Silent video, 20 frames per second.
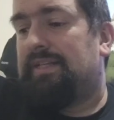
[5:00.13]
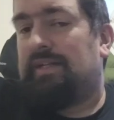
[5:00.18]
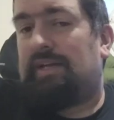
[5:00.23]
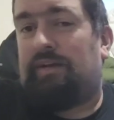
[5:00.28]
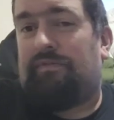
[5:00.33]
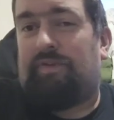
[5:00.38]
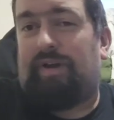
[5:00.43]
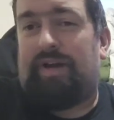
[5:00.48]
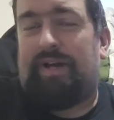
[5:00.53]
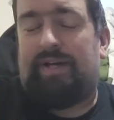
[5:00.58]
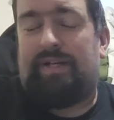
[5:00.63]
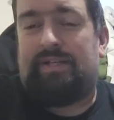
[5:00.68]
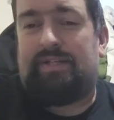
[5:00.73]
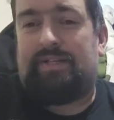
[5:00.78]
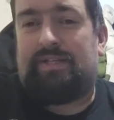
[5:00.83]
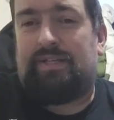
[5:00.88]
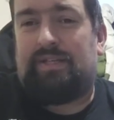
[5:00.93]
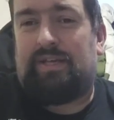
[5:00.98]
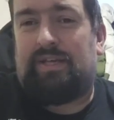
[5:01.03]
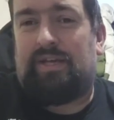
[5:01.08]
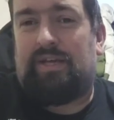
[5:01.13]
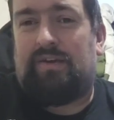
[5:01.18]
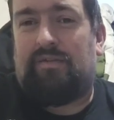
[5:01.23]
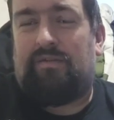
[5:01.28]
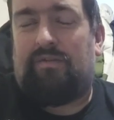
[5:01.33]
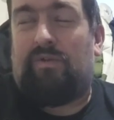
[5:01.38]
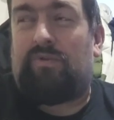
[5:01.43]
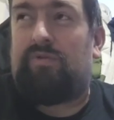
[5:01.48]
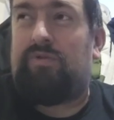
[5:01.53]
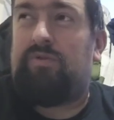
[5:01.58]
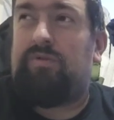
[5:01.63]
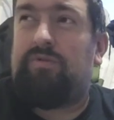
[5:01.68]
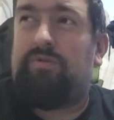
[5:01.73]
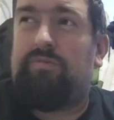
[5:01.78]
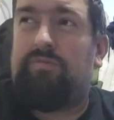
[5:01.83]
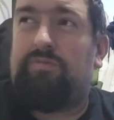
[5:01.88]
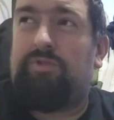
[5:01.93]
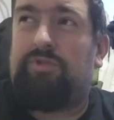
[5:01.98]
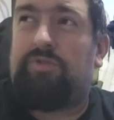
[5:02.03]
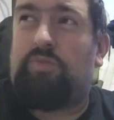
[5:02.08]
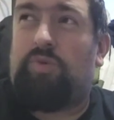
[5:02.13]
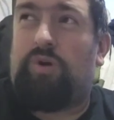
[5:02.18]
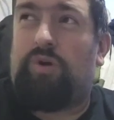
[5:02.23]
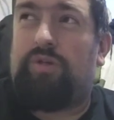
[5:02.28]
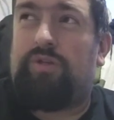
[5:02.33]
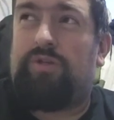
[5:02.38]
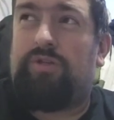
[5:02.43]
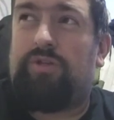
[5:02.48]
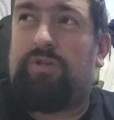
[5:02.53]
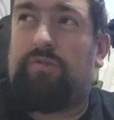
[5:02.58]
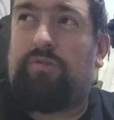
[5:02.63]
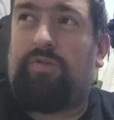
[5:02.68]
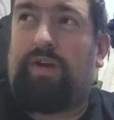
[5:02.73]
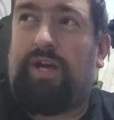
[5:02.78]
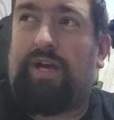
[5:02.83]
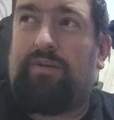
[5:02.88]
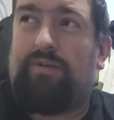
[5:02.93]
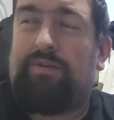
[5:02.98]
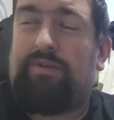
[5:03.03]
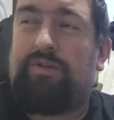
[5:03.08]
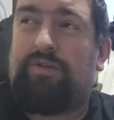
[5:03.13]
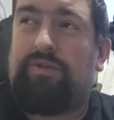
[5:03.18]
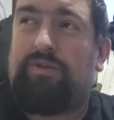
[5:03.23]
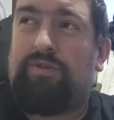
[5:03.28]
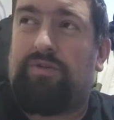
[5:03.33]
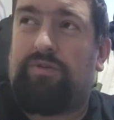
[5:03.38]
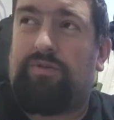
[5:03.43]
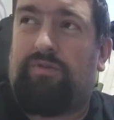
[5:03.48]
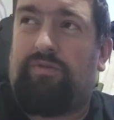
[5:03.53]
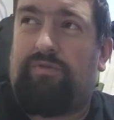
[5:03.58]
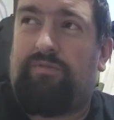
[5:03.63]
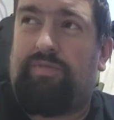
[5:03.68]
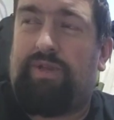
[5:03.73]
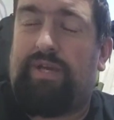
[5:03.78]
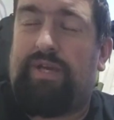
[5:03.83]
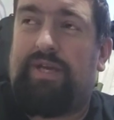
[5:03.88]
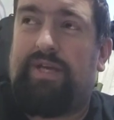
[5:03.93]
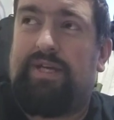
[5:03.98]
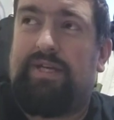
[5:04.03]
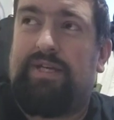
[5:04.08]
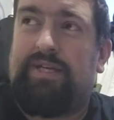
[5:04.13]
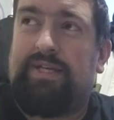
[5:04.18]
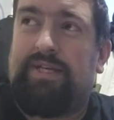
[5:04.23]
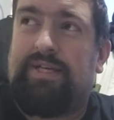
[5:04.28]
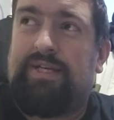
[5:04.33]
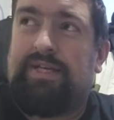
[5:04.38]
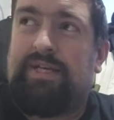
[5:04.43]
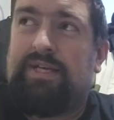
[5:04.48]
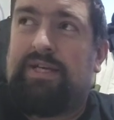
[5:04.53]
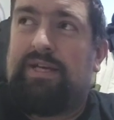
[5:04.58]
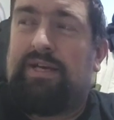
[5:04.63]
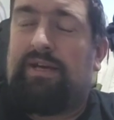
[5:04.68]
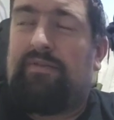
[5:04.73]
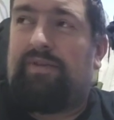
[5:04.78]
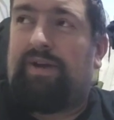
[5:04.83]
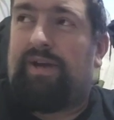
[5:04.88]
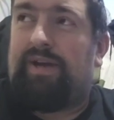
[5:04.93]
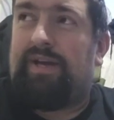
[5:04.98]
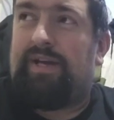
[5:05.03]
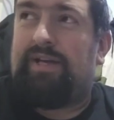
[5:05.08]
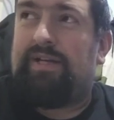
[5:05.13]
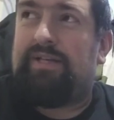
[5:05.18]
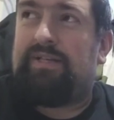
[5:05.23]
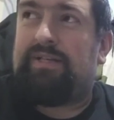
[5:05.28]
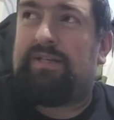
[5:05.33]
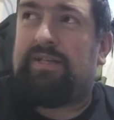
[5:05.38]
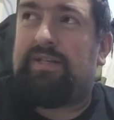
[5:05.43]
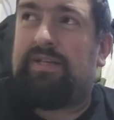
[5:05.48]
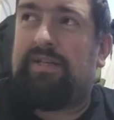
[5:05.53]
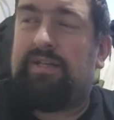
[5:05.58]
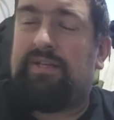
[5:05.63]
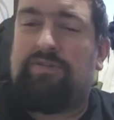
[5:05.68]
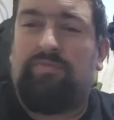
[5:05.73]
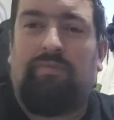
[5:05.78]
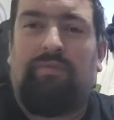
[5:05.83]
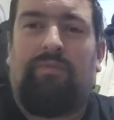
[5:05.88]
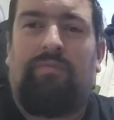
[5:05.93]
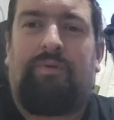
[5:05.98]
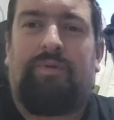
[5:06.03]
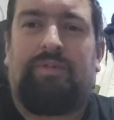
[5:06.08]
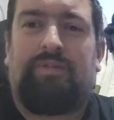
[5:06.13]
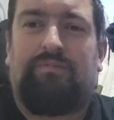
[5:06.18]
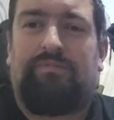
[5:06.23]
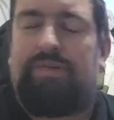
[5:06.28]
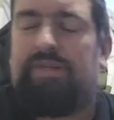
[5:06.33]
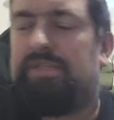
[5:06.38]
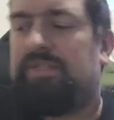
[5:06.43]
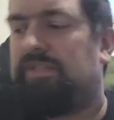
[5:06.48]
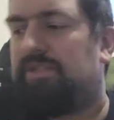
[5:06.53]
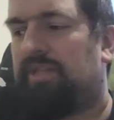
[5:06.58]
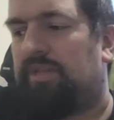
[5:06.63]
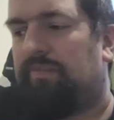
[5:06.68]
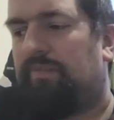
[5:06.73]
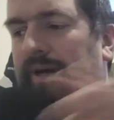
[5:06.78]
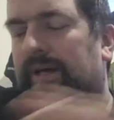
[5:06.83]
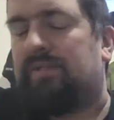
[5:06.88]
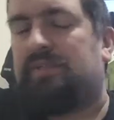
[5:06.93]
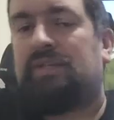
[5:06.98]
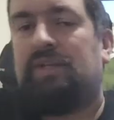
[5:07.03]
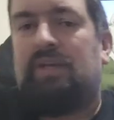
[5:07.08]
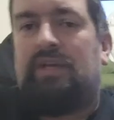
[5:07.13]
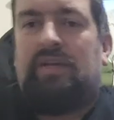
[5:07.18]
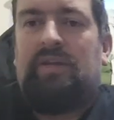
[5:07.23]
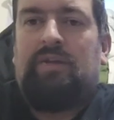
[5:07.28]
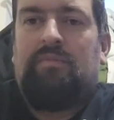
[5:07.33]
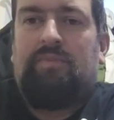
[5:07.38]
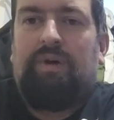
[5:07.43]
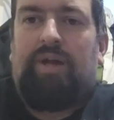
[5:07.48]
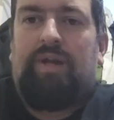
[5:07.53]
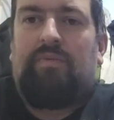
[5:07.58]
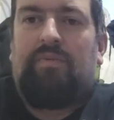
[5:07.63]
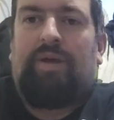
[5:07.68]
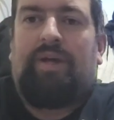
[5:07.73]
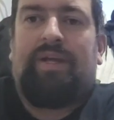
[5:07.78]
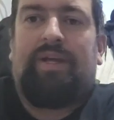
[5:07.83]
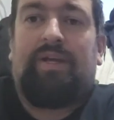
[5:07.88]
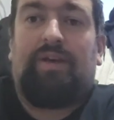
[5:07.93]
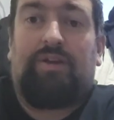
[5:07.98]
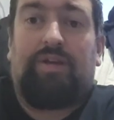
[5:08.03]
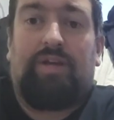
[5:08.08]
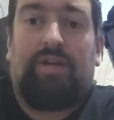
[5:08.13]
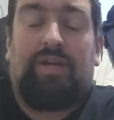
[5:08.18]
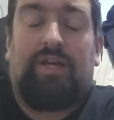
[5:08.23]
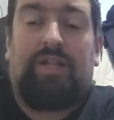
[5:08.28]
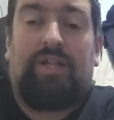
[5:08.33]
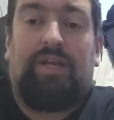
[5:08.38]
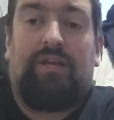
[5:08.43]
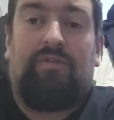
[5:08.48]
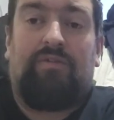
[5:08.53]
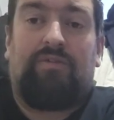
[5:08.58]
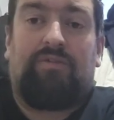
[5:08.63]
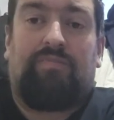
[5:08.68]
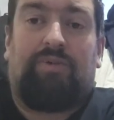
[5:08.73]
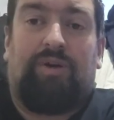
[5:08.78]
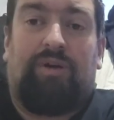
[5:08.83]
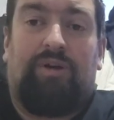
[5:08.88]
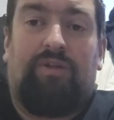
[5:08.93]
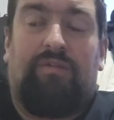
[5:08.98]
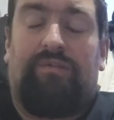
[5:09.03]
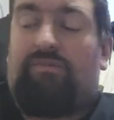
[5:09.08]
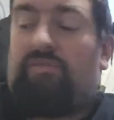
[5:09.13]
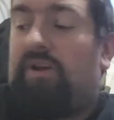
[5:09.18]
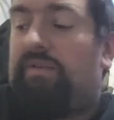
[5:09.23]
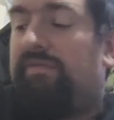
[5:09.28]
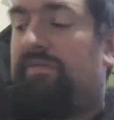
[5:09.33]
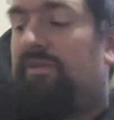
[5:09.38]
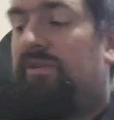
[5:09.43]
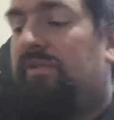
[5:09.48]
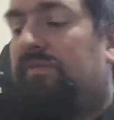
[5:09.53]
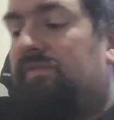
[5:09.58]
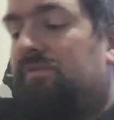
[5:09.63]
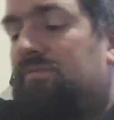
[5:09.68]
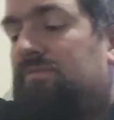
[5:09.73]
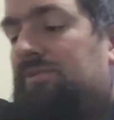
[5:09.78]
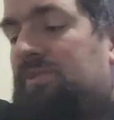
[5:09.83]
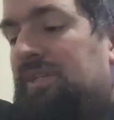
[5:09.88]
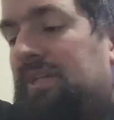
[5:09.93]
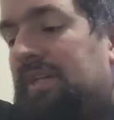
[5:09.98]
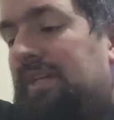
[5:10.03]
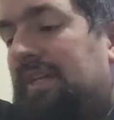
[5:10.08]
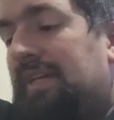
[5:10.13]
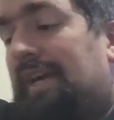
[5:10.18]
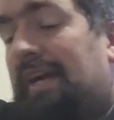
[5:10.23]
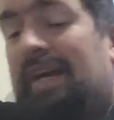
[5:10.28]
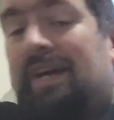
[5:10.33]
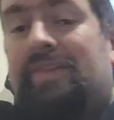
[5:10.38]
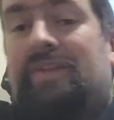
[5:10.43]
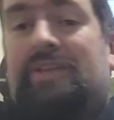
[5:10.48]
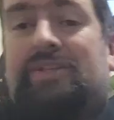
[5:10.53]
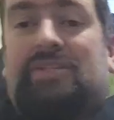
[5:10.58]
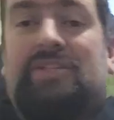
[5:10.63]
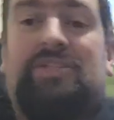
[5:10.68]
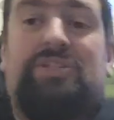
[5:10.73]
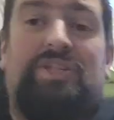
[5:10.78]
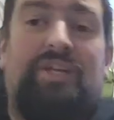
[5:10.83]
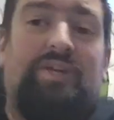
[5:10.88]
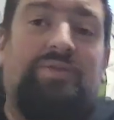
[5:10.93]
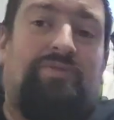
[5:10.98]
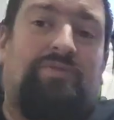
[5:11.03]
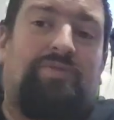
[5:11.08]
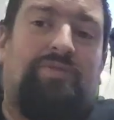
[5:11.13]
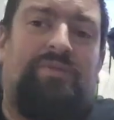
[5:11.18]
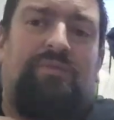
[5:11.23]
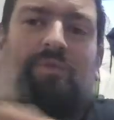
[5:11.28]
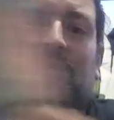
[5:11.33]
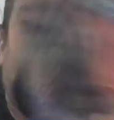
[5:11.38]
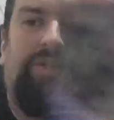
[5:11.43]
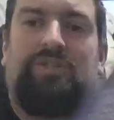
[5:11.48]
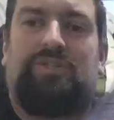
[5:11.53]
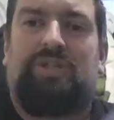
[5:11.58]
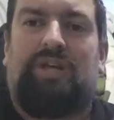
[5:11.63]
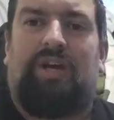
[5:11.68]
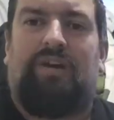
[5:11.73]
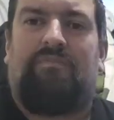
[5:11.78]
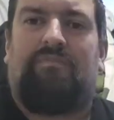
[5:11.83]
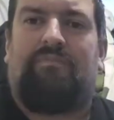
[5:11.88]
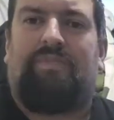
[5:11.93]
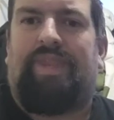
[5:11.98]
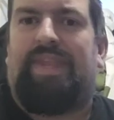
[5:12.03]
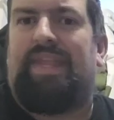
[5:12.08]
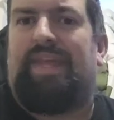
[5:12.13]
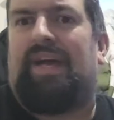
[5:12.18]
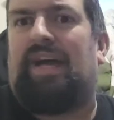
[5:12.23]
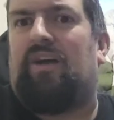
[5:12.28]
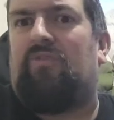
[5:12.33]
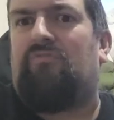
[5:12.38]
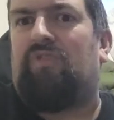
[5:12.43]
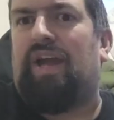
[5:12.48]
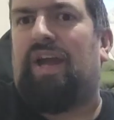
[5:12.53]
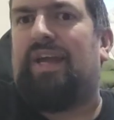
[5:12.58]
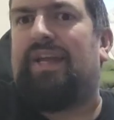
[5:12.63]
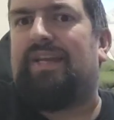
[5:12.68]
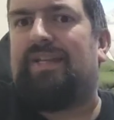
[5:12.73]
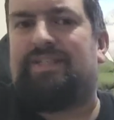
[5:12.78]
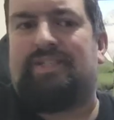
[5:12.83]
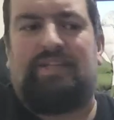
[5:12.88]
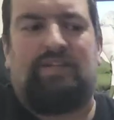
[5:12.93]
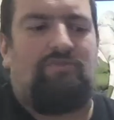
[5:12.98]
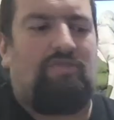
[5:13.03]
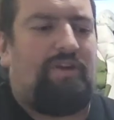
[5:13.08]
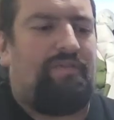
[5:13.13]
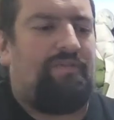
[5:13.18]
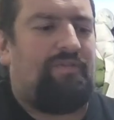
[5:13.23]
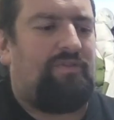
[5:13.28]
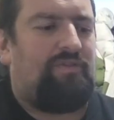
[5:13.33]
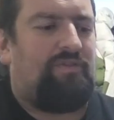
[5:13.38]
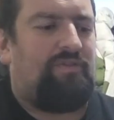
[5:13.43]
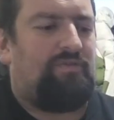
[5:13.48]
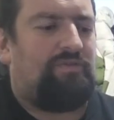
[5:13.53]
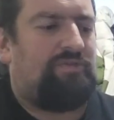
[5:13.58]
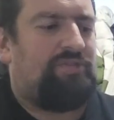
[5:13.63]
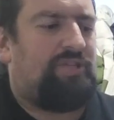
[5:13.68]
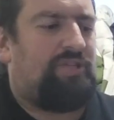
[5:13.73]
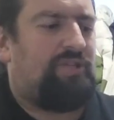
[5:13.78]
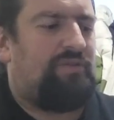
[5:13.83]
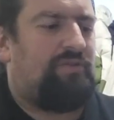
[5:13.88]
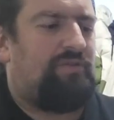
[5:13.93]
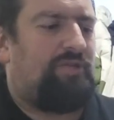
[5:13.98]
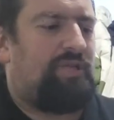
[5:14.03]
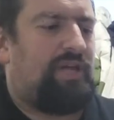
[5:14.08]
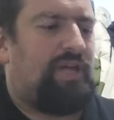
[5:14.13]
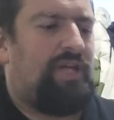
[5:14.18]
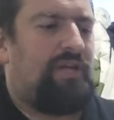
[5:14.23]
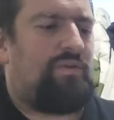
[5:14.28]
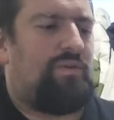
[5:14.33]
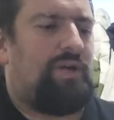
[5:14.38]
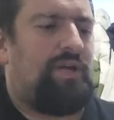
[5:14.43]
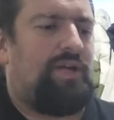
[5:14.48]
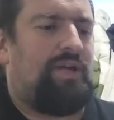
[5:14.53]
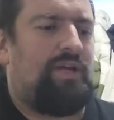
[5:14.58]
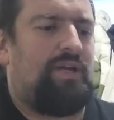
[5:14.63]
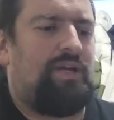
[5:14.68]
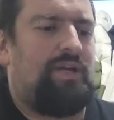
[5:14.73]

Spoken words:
I've had volumes 1 and 2 of Howard the Duck from there. I've had some other bits and pieces in the past. But anyway, he got a clearance pile of graphic novels, and this is sealed, which I rarely see graphic novels sealed anyway.